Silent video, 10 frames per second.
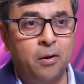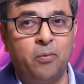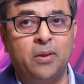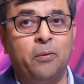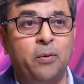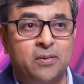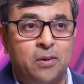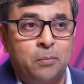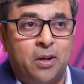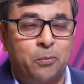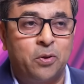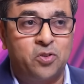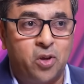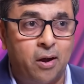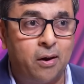with the wisdom that was
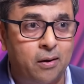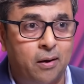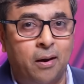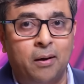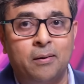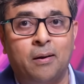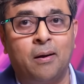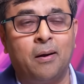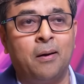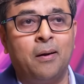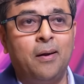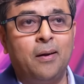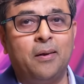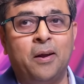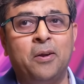shared and uh,
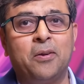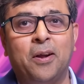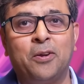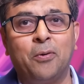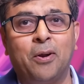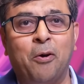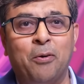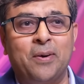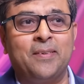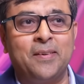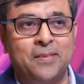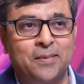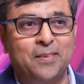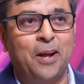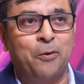the intellectual
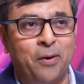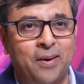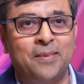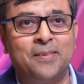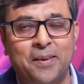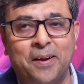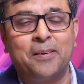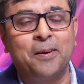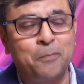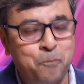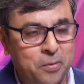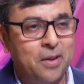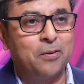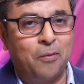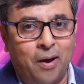conversations that were instigated.
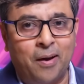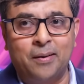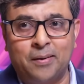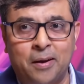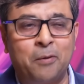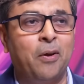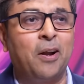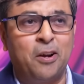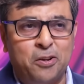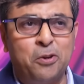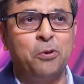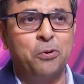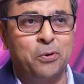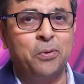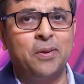So I think we'll continue
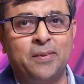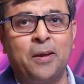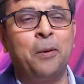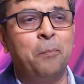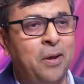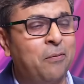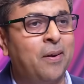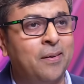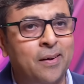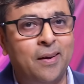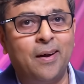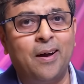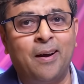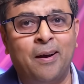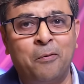to do the same even
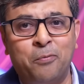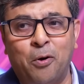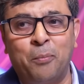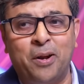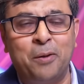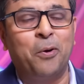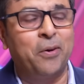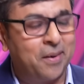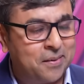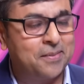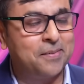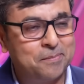uh, for many more years.